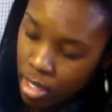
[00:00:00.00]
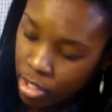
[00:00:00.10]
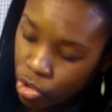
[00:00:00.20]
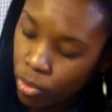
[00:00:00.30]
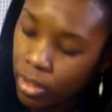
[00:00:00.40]

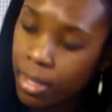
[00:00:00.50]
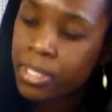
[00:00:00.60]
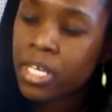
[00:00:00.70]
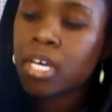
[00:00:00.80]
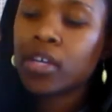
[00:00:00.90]
tulips,
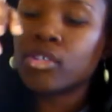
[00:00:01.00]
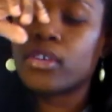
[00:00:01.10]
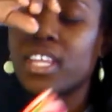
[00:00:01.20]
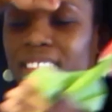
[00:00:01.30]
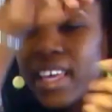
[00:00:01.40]
so
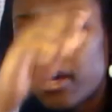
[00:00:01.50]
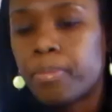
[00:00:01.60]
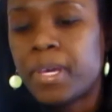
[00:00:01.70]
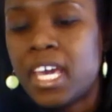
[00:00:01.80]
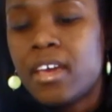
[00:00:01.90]
that they'll
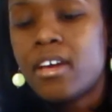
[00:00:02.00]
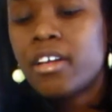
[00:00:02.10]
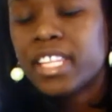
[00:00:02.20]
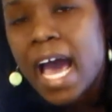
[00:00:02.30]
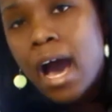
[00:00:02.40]
be
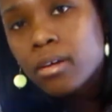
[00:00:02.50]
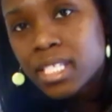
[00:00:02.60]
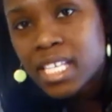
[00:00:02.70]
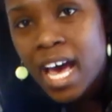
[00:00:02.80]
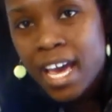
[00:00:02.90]
on the
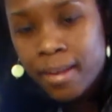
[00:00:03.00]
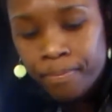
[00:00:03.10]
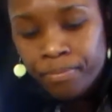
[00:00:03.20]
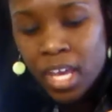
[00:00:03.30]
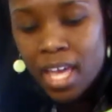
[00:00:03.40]
outside
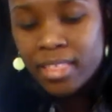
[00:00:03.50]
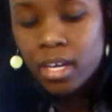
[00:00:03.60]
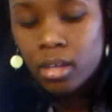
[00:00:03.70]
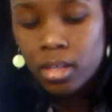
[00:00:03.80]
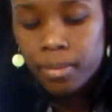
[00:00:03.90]
and
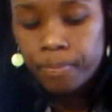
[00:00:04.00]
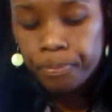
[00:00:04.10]
they'll,